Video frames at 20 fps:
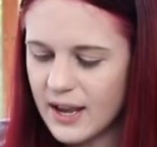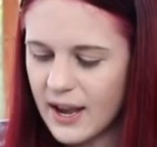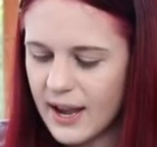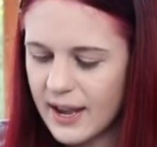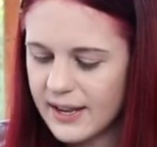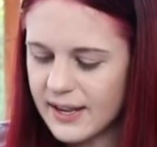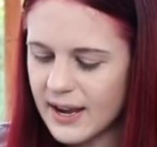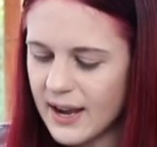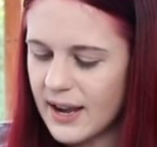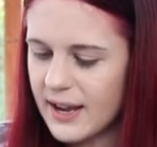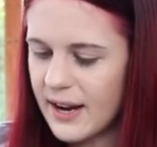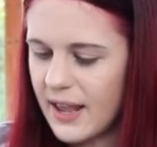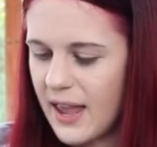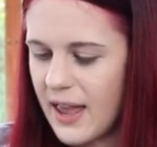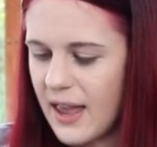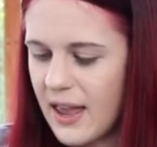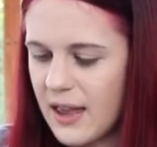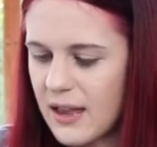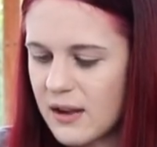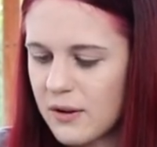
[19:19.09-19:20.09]
I got
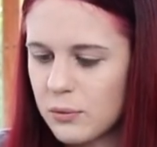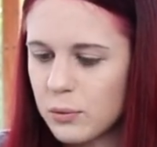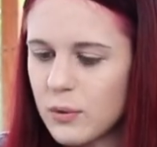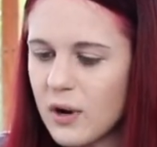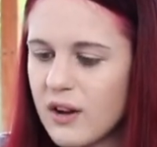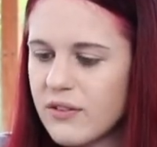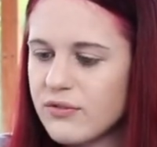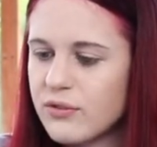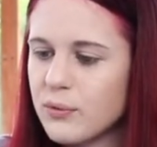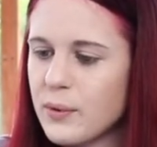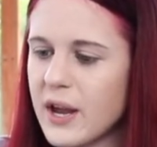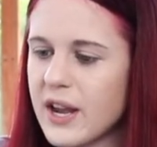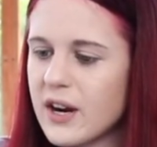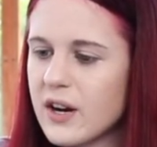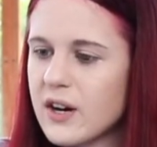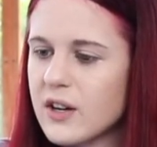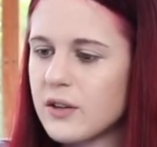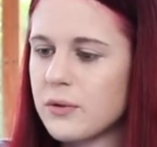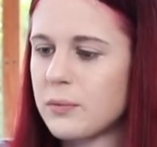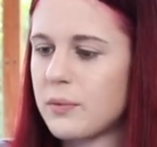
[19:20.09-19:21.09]
a
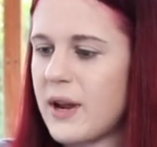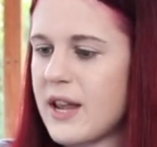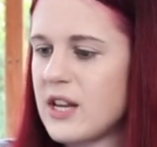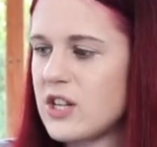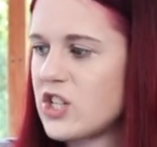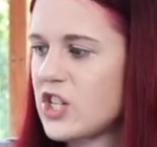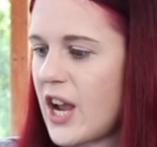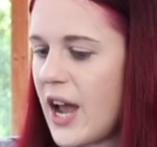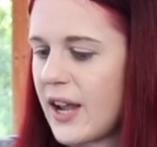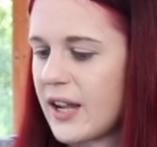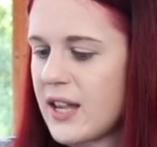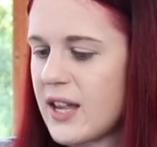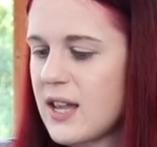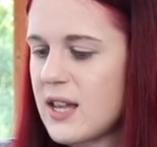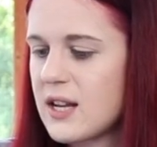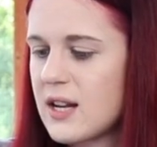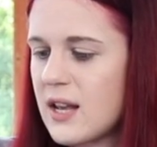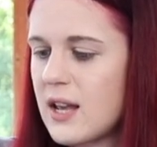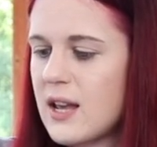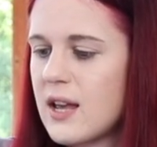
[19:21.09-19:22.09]
Ruffwear rain jacket
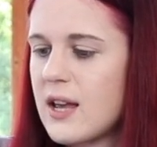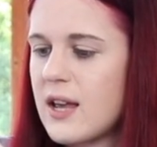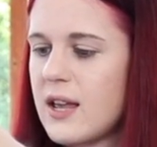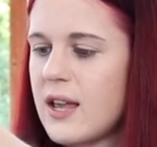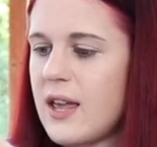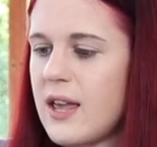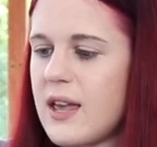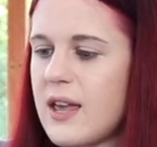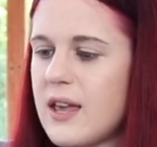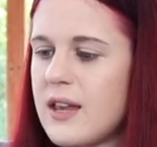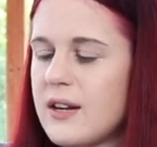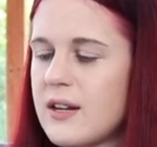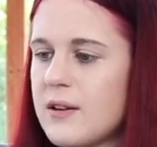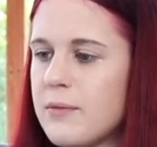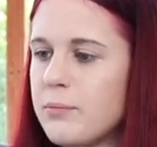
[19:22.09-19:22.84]
in